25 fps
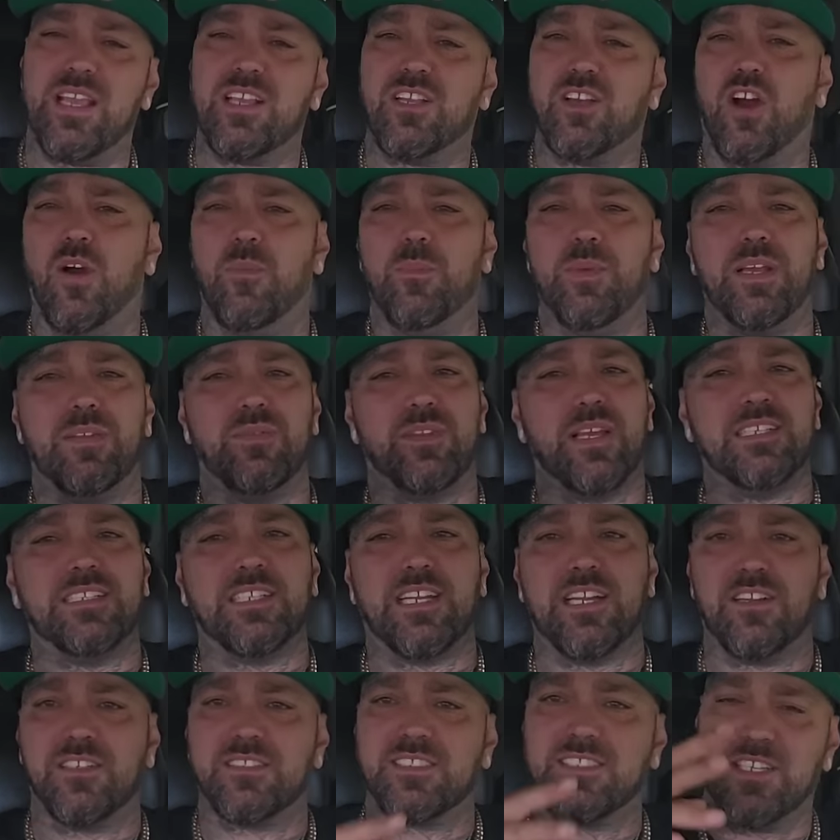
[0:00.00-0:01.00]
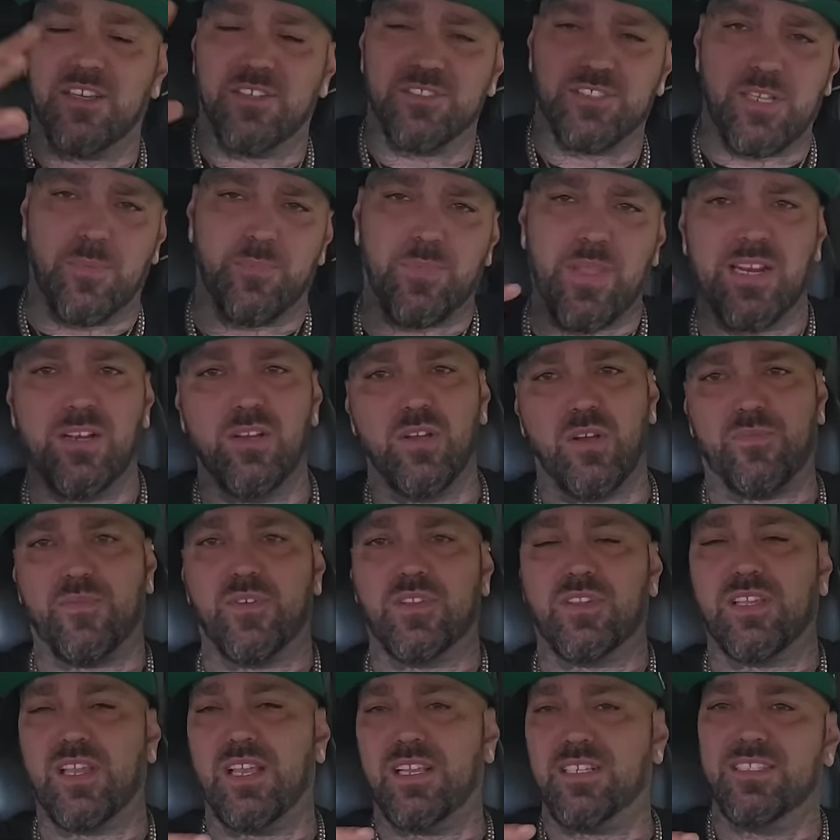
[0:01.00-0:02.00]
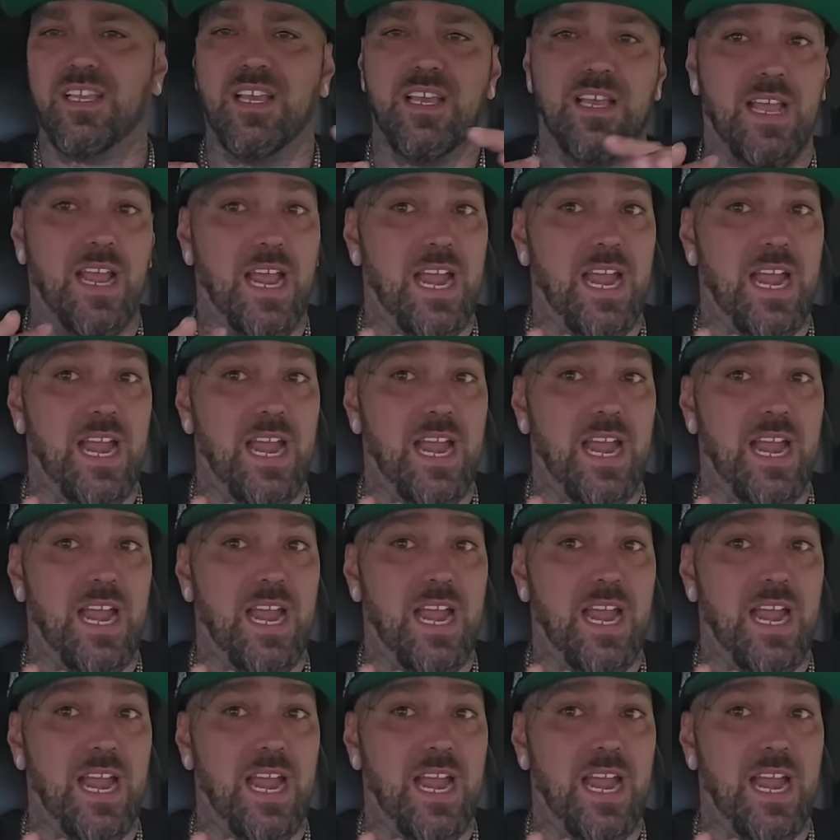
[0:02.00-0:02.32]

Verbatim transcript: they come in, they tear cells up, they look for things,